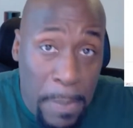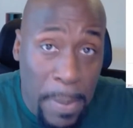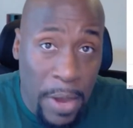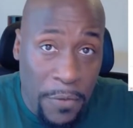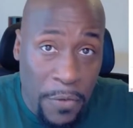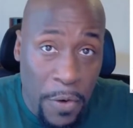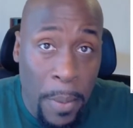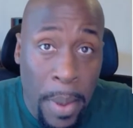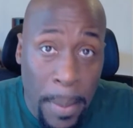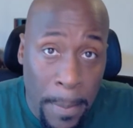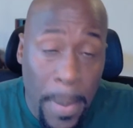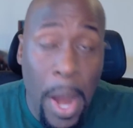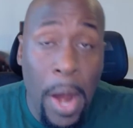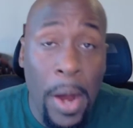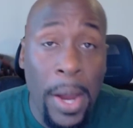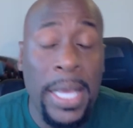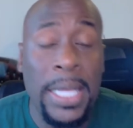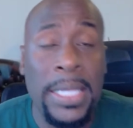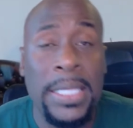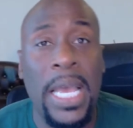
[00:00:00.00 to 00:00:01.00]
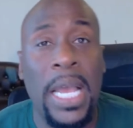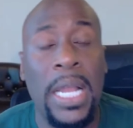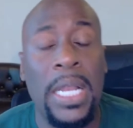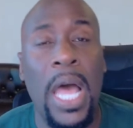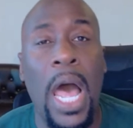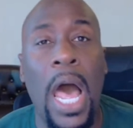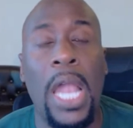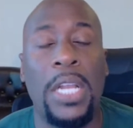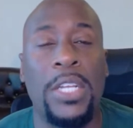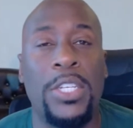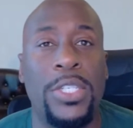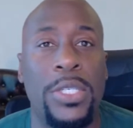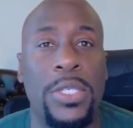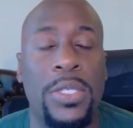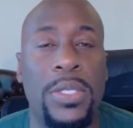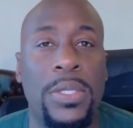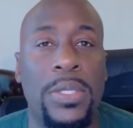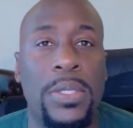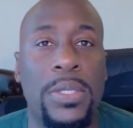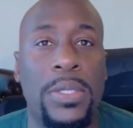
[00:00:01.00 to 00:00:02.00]
from American
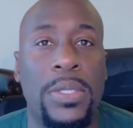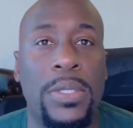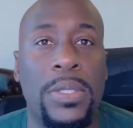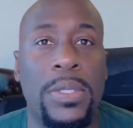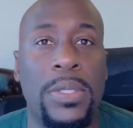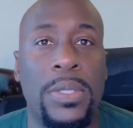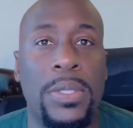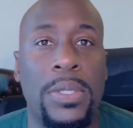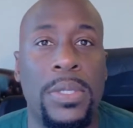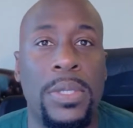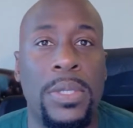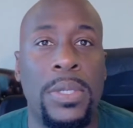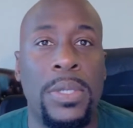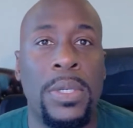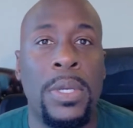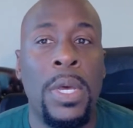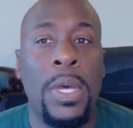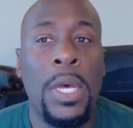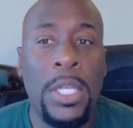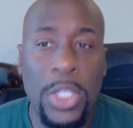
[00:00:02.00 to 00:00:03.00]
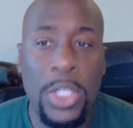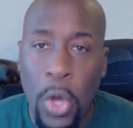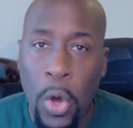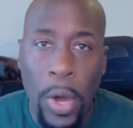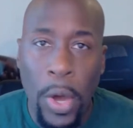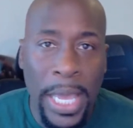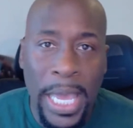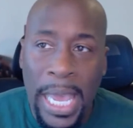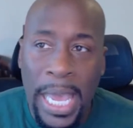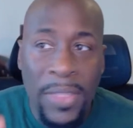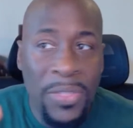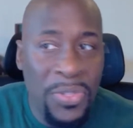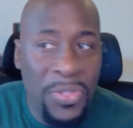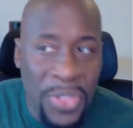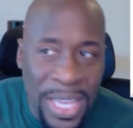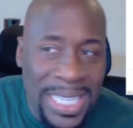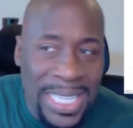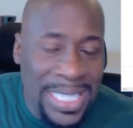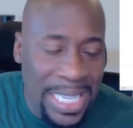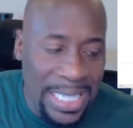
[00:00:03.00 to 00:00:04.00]
technologies. So again,
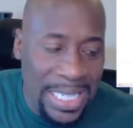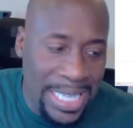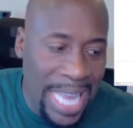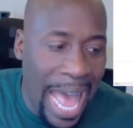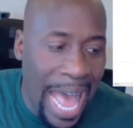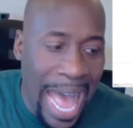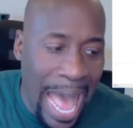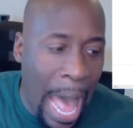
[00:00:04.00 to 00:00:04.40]
this is not